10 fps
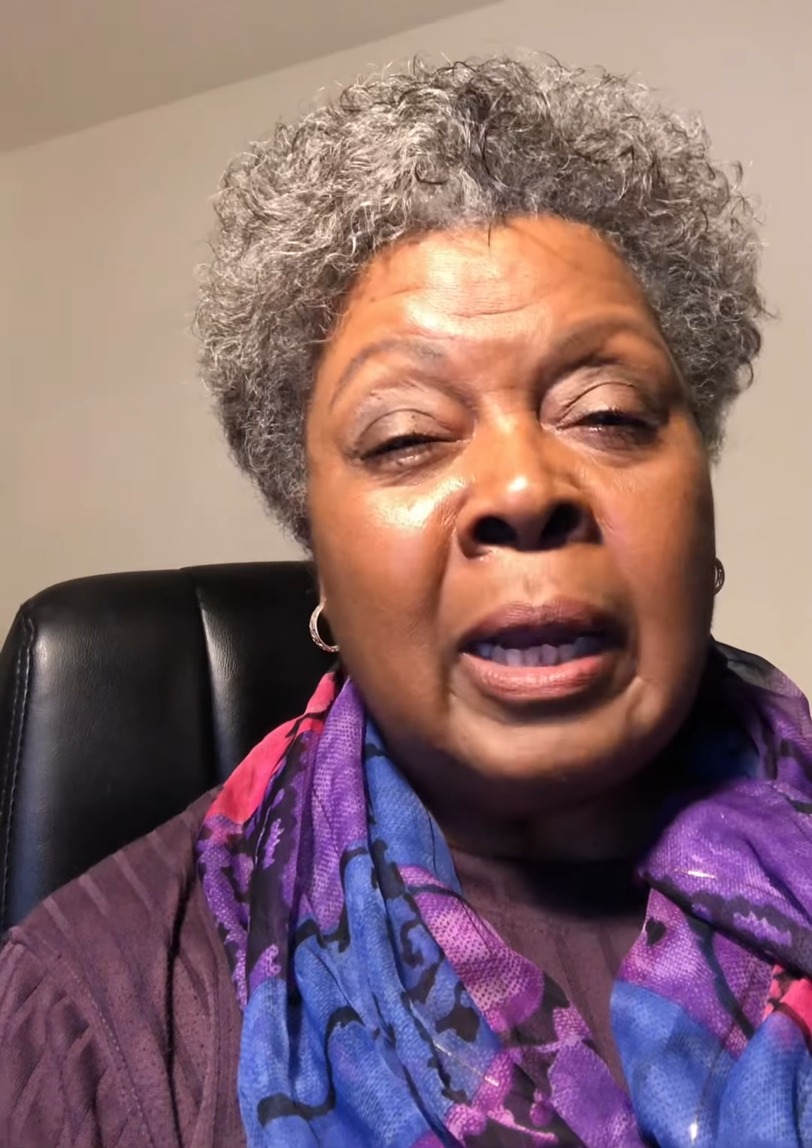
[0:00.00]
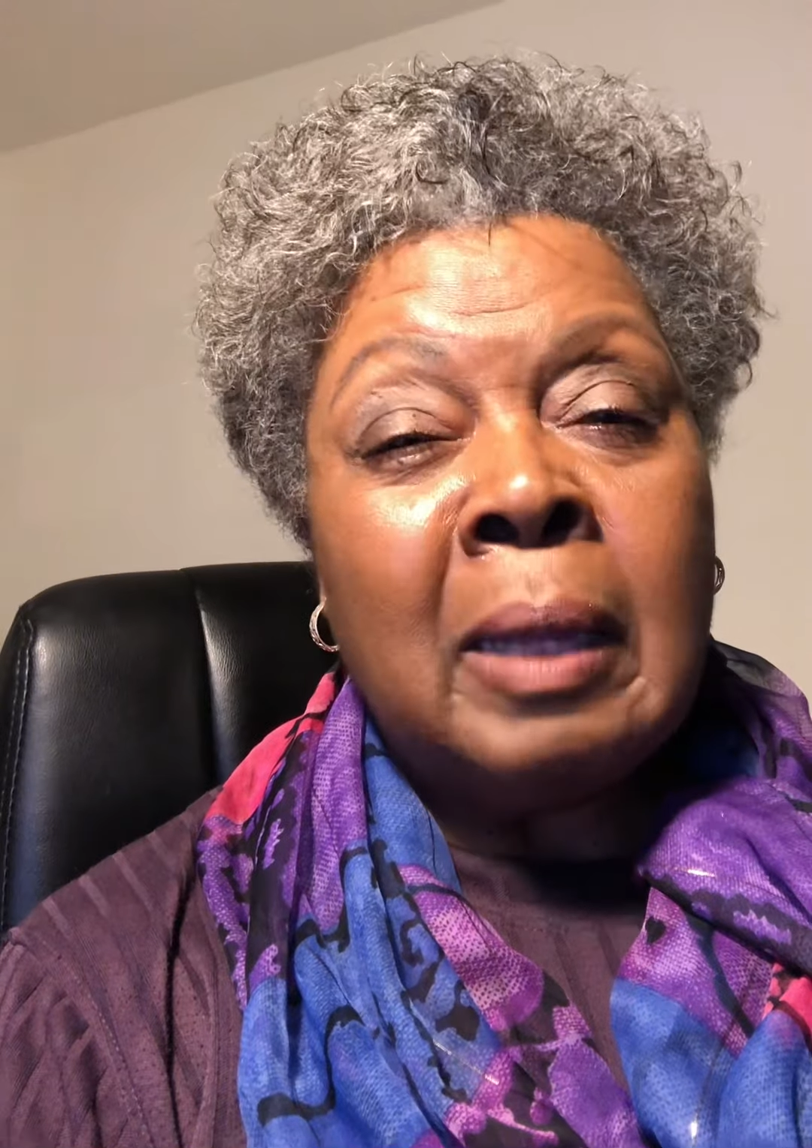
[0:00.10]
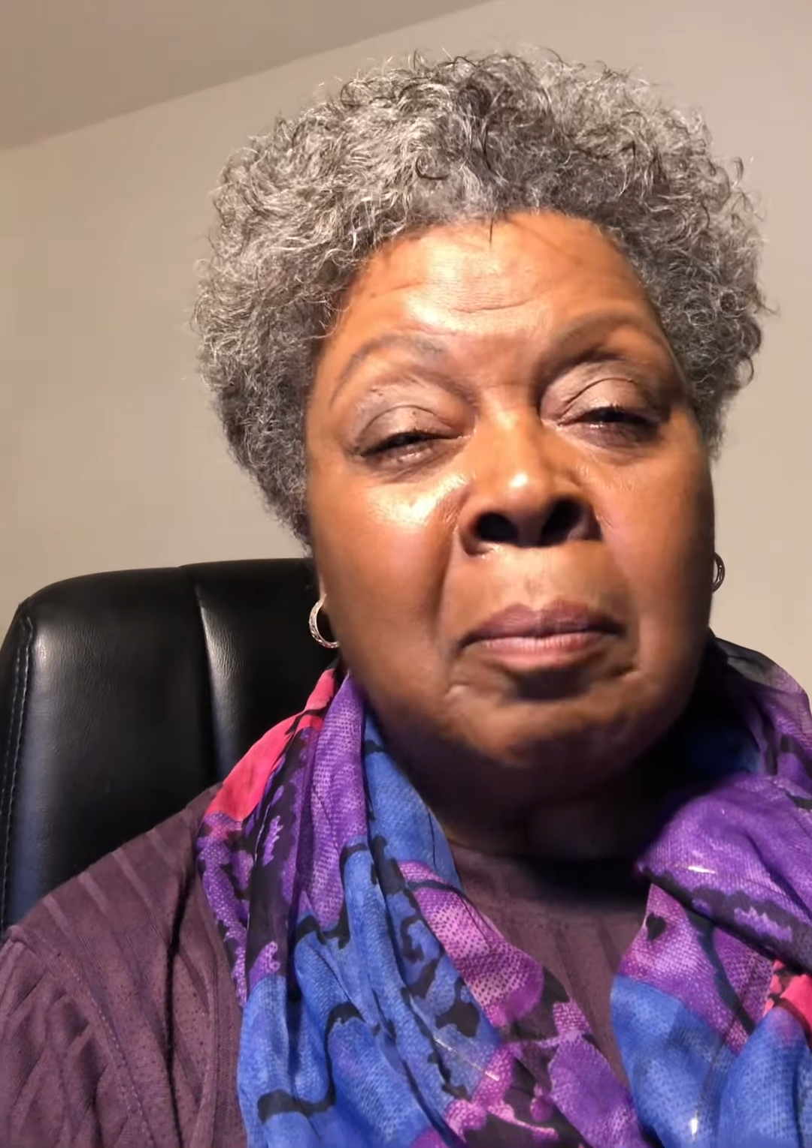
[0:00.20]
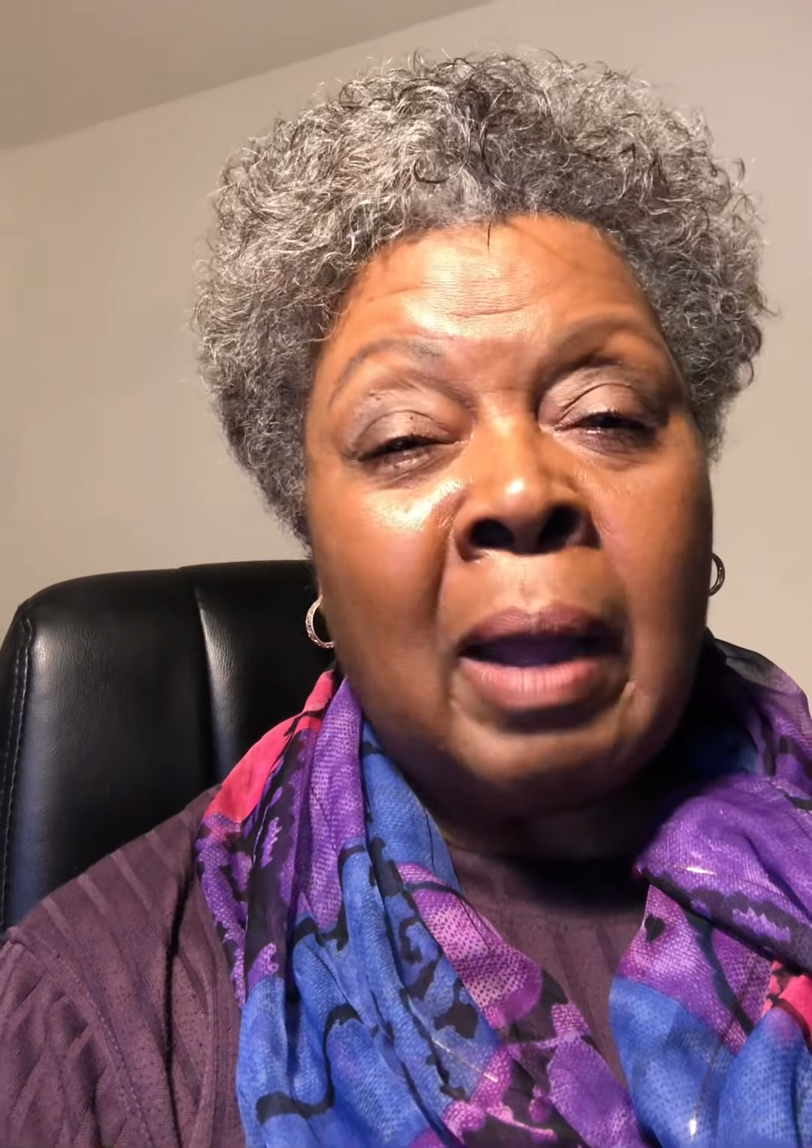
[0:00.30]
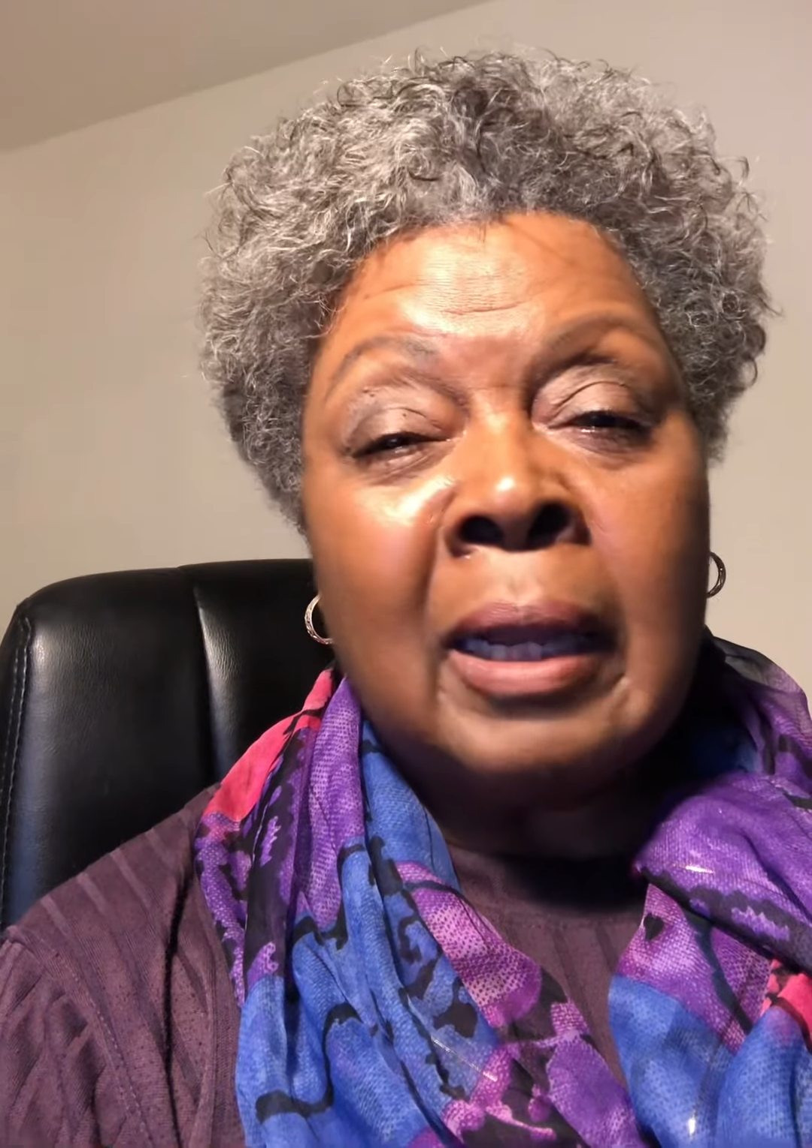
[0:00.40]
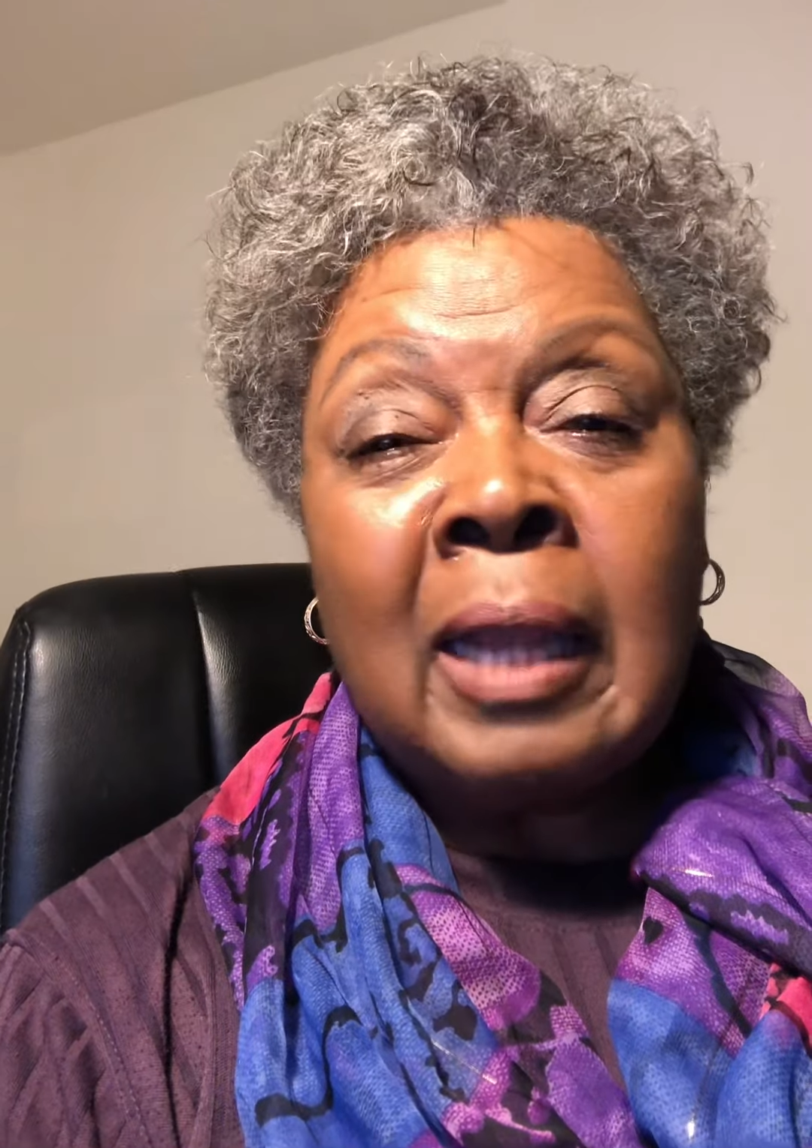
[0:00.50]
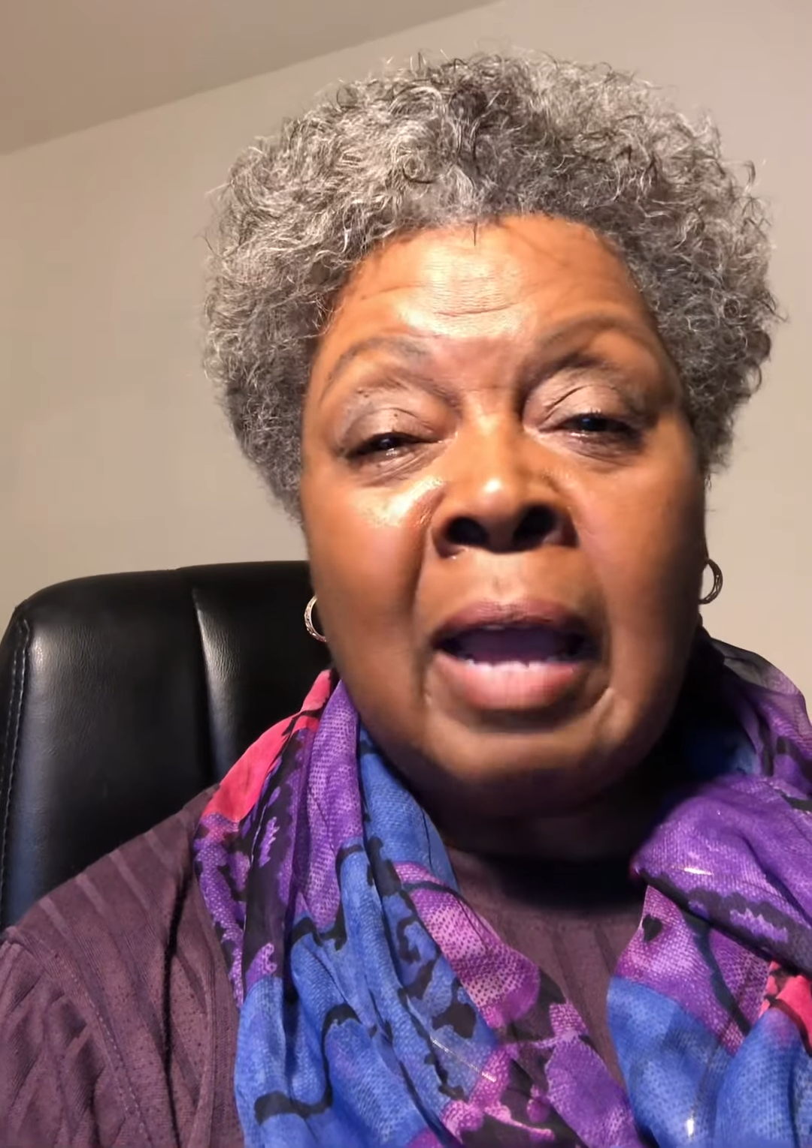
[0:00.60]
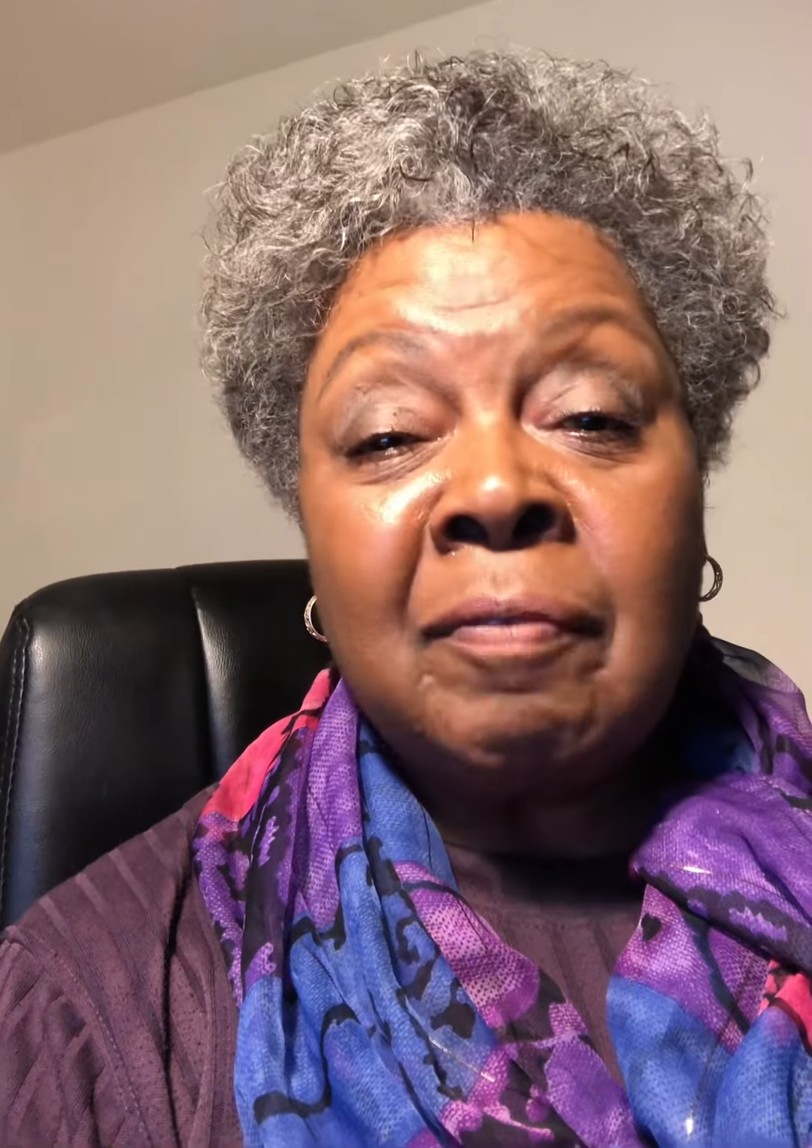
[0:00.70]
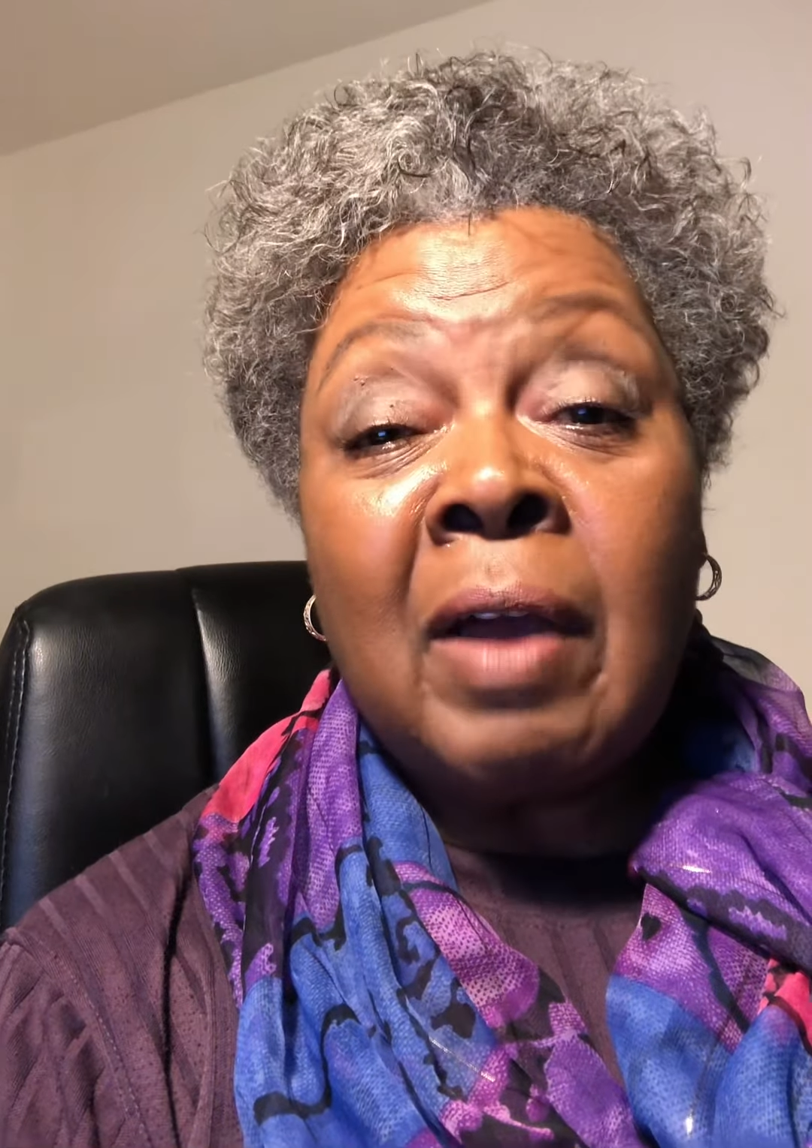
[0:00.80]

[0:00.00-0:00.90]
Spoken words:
in my life,